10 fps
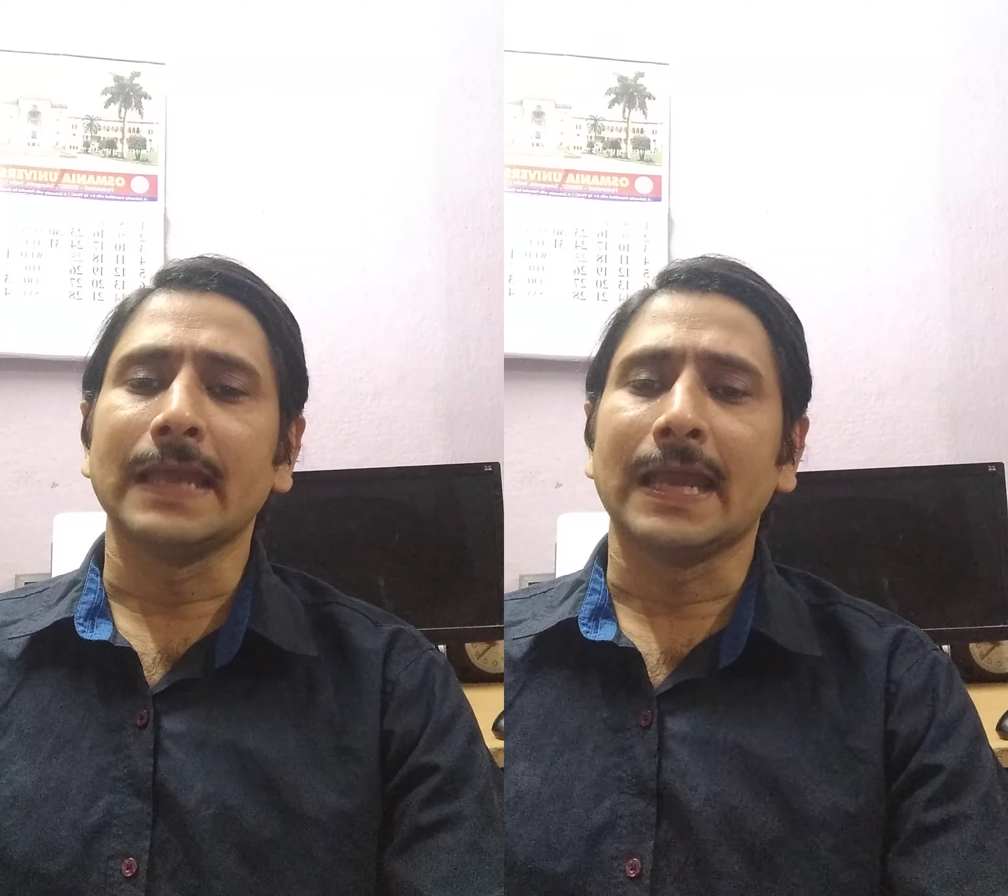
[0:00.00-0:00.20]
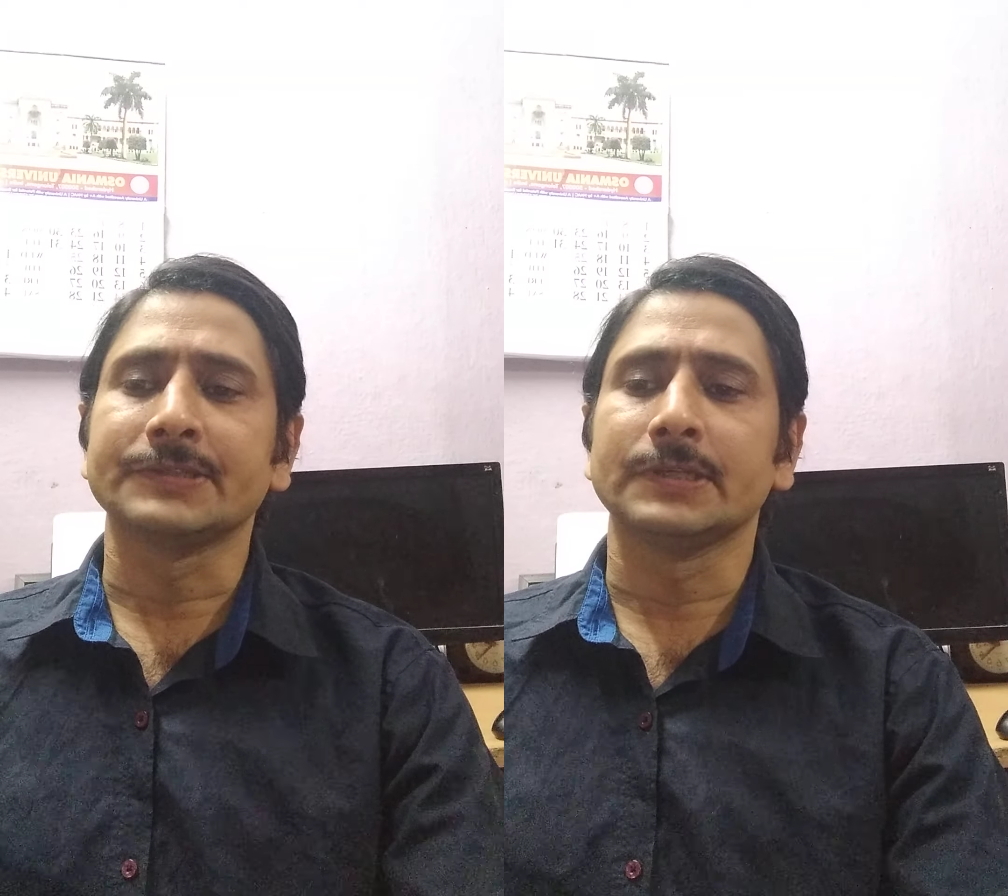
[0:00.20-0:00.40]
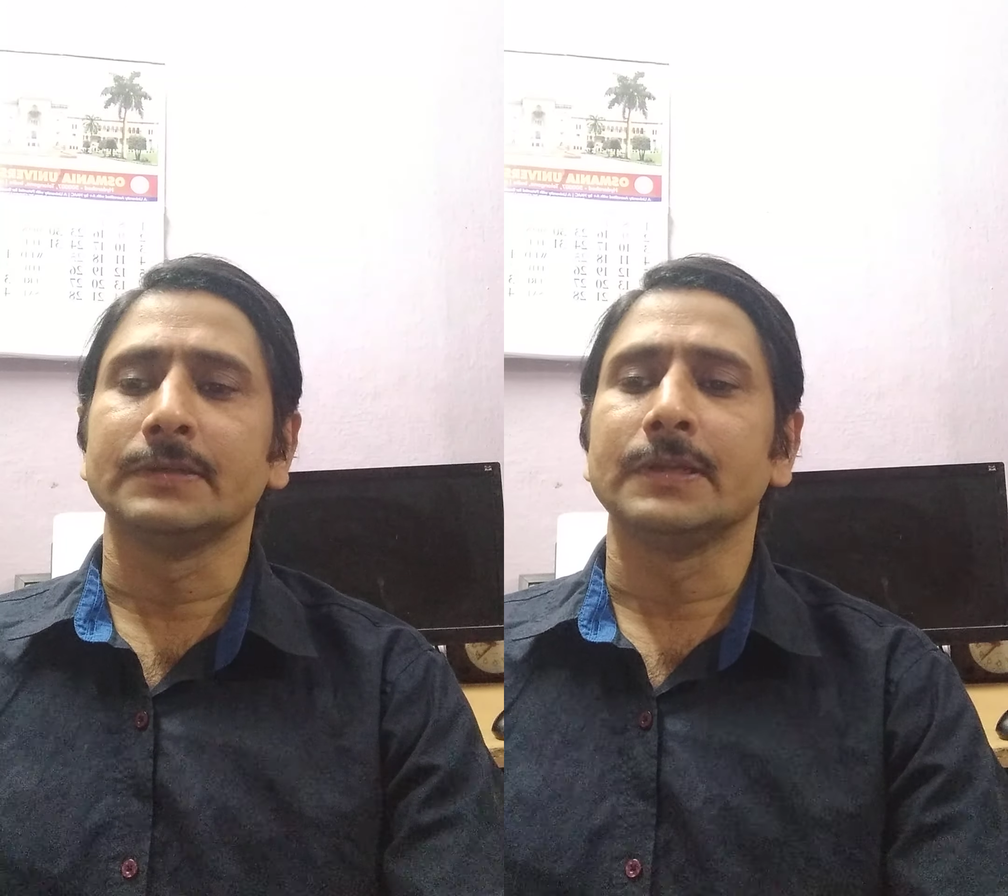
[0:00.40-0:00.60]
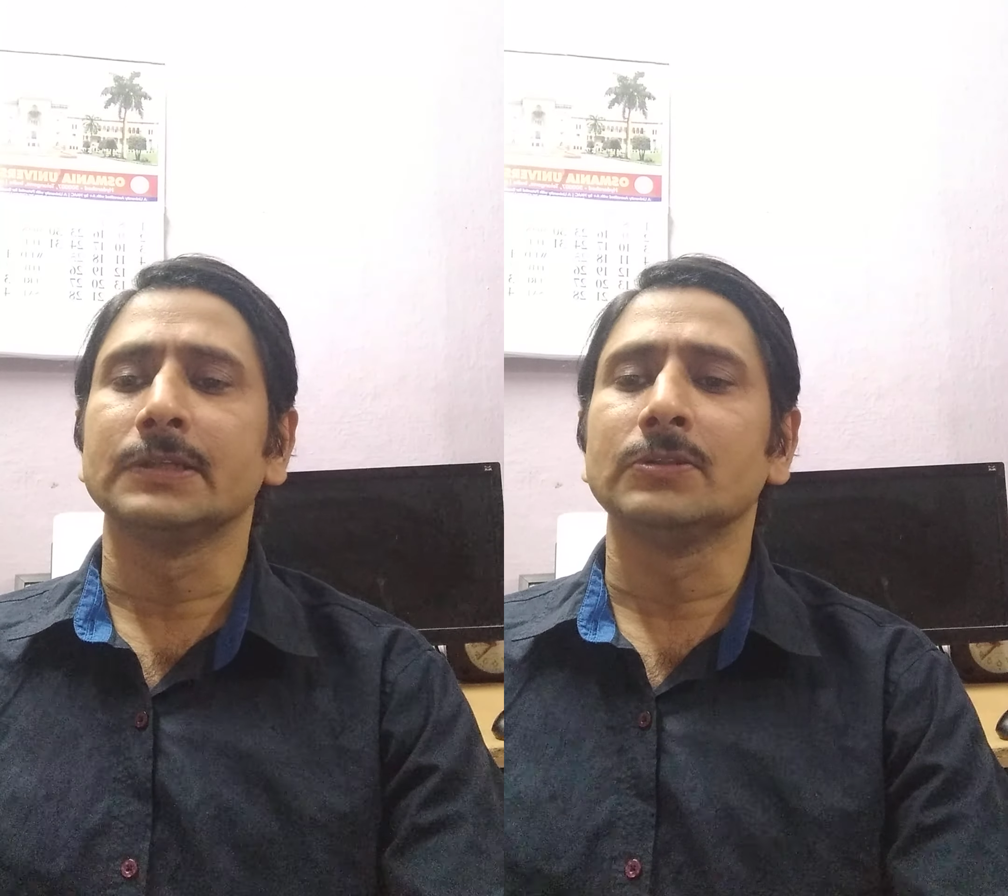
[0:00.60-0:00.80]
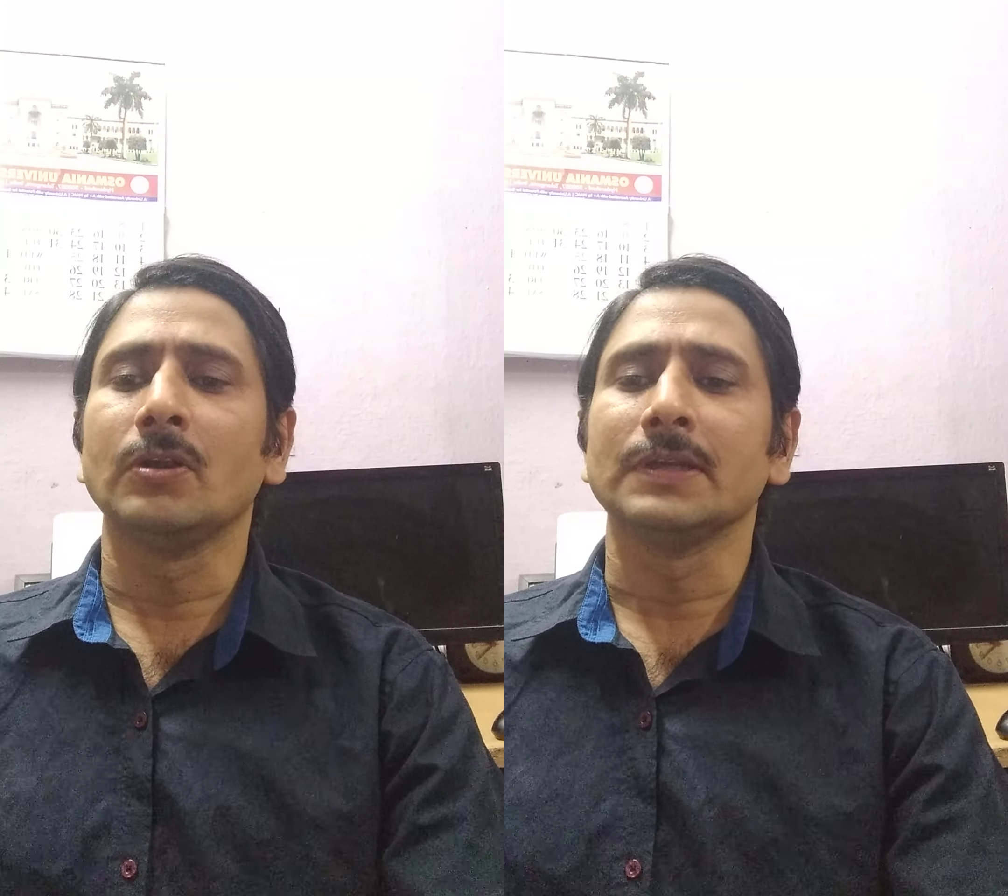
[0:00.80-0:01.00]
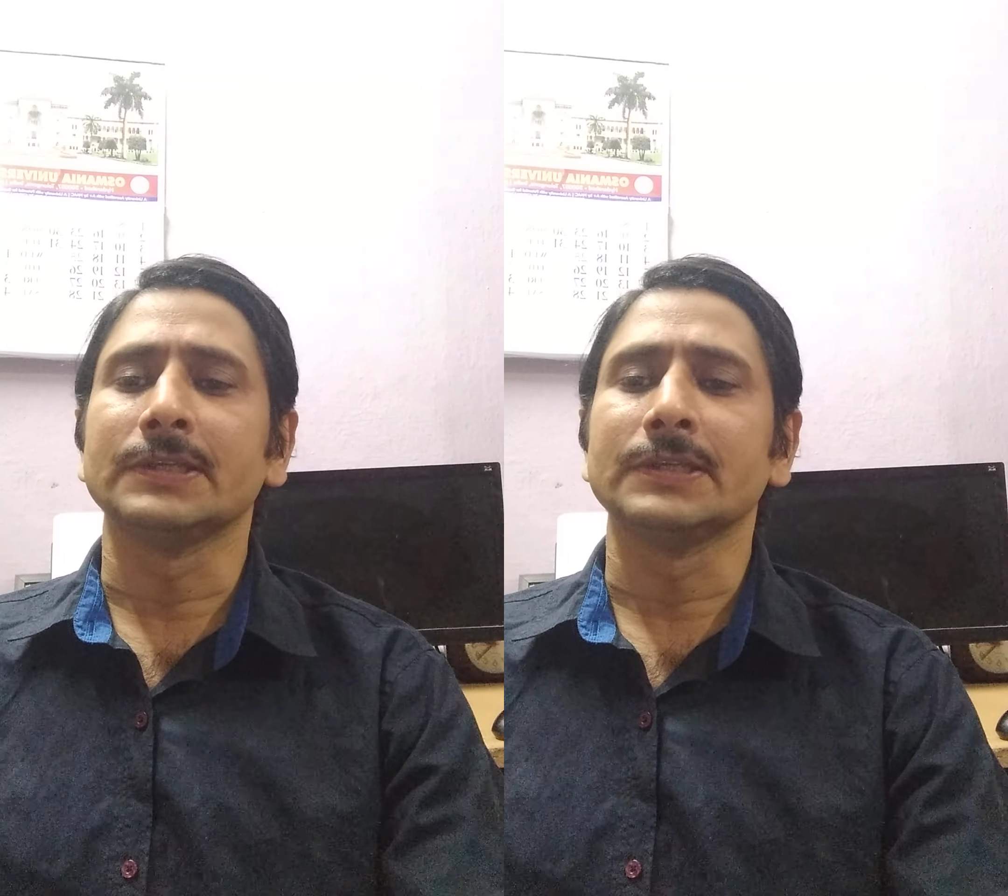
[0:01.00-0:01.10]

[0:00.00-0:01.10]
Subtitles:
action does not